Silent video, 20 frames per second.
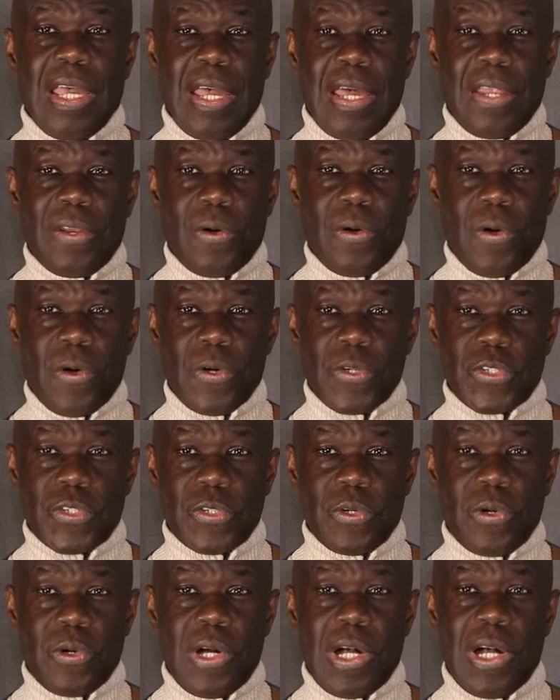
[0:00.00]
And
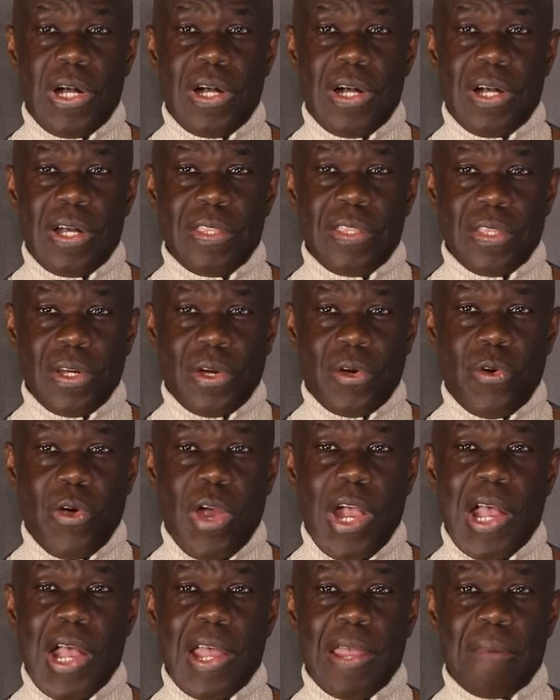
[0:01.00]
also the
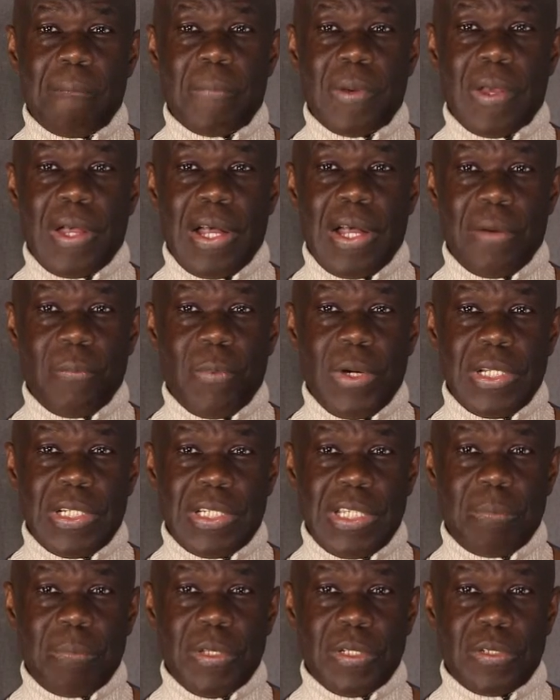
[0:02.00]
crime, I
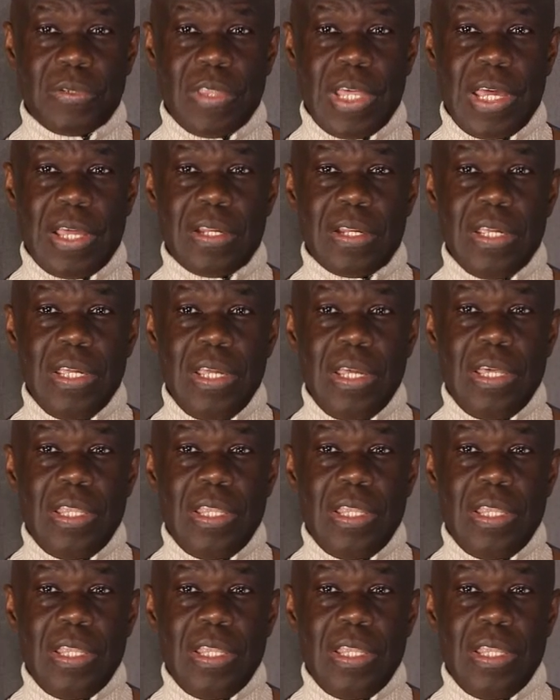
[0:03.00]
went deep into that.